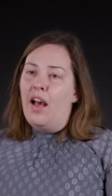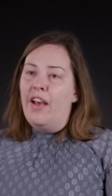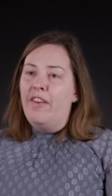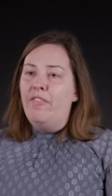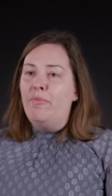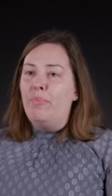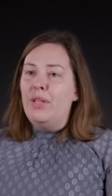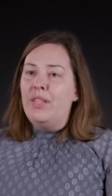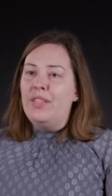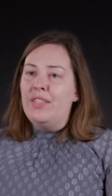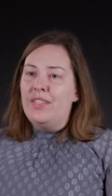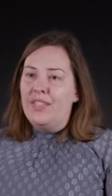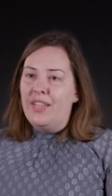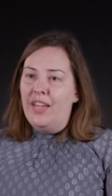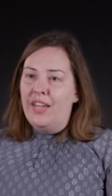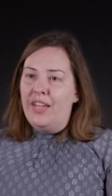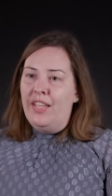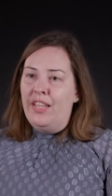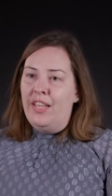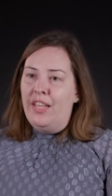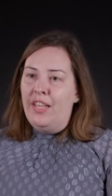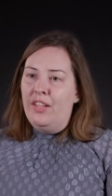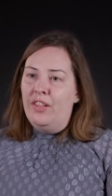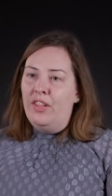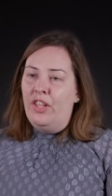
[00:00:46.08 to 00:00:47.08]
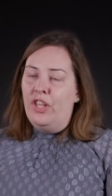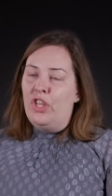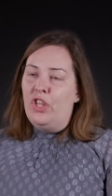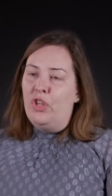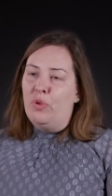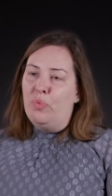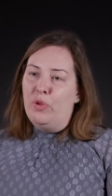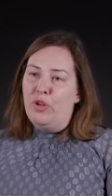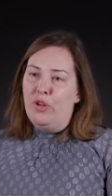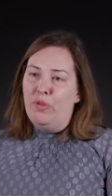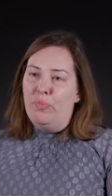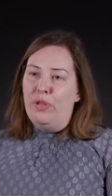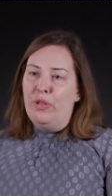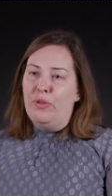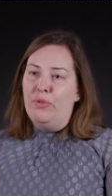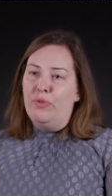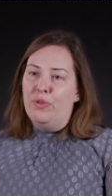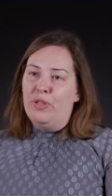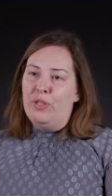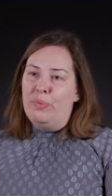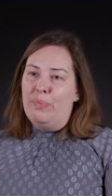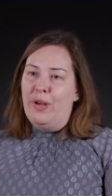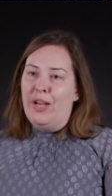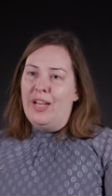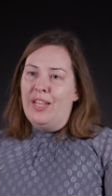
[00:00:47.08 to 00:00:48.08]
I've been studying the human immune
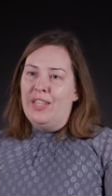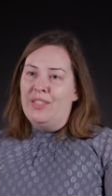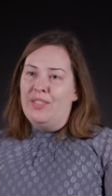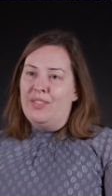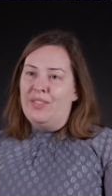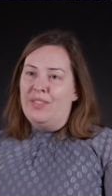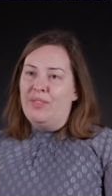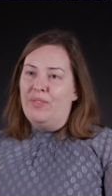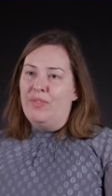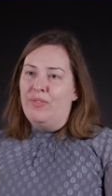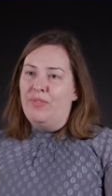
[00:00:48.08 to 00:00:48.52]
response